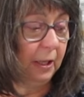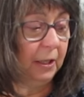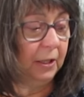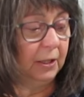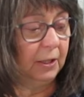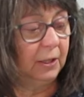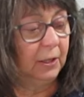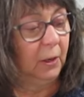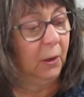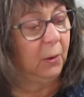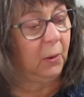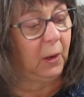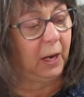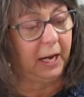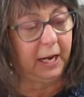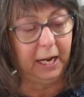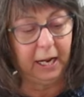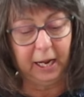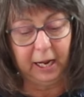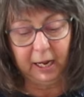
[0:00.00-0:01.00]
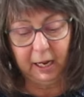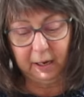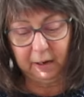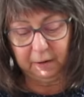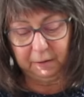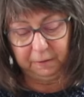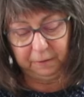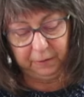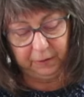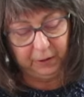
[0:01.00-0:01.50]
So I
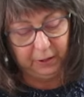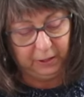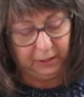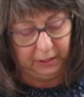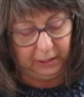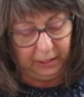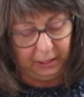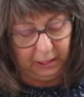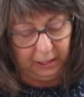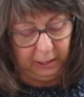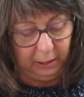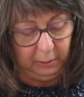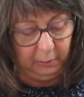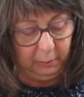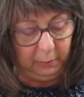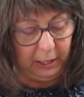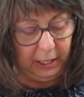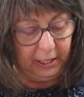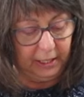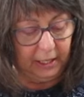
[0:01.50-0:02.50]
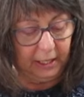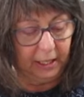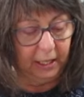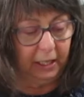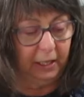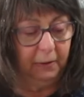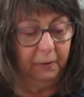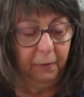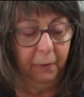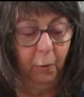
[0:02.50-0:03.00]
have
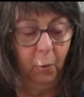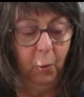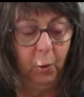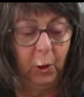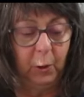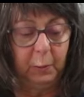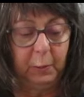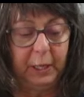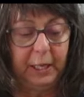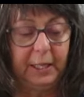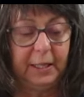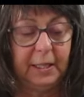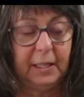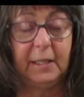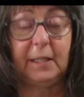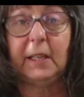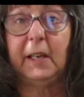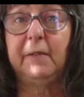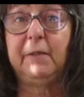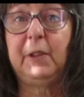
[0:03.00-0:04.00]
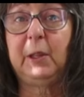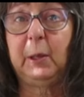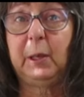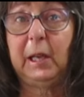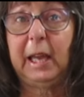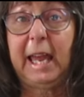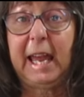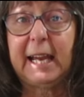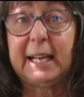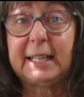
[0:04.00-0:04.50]
basically 4 pieces of
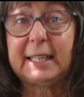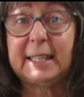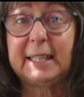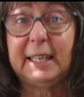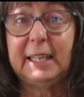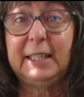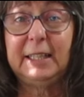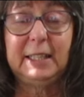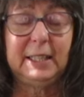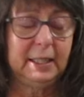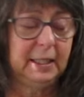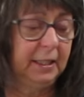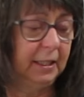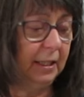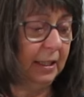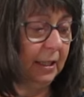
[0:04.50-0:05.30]
the accent,